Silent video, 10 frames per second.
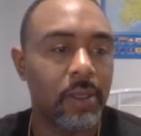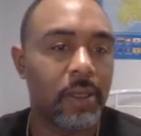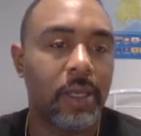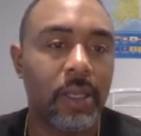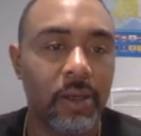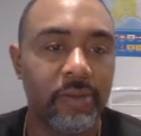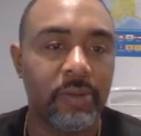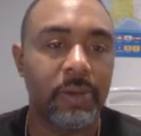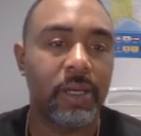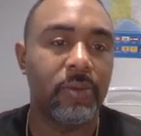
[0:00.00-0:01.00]
Hello
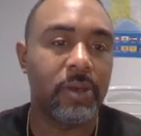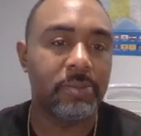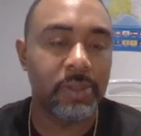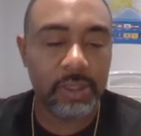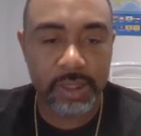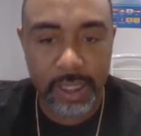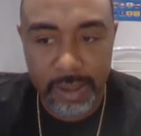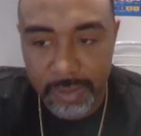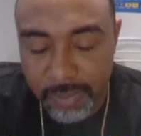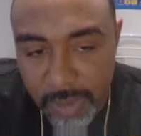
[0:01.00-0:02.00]
everybody, welcome to the
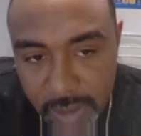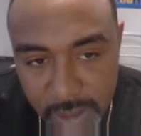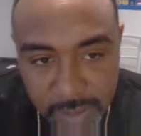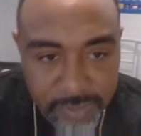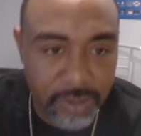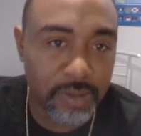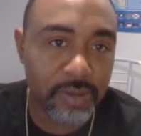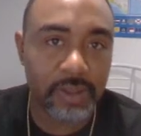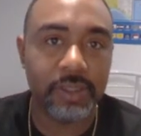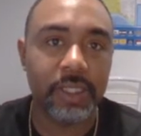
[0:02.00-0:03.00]
channel, and if you're new to
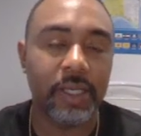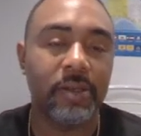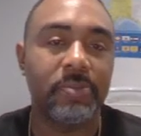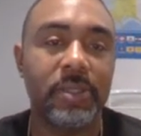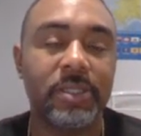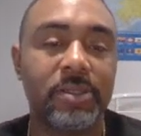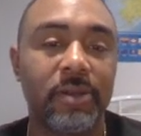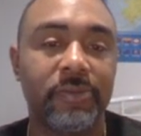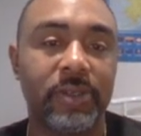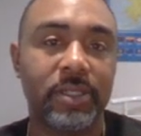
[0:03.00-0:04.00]
the channel, please
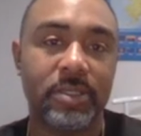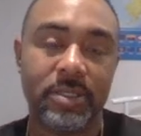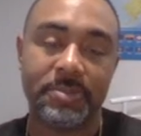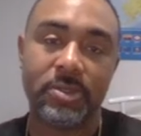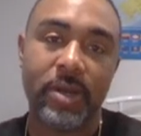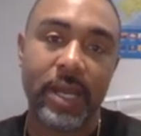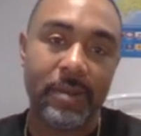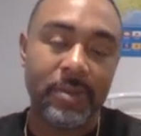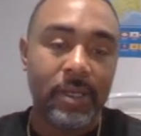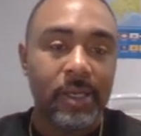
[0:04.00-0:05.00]
don't forget to subscribe,
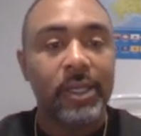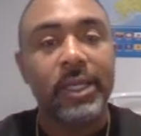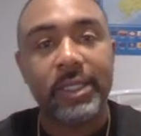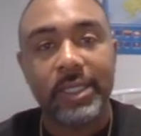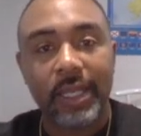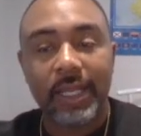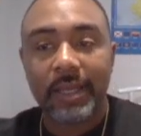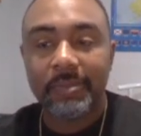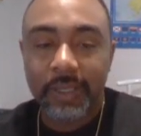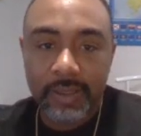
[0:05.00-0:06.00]
hit that
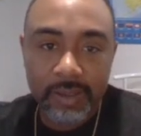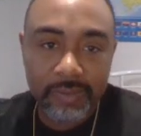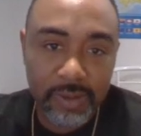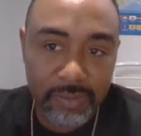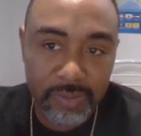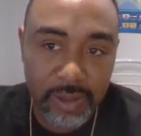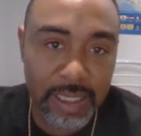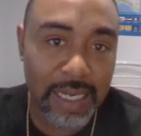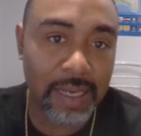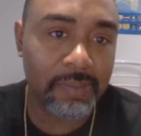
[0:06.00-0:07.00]
like button, and feel free to
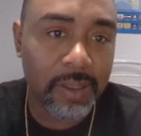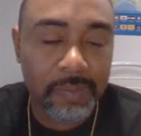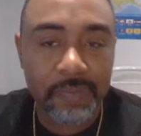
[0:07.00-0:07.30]
comment.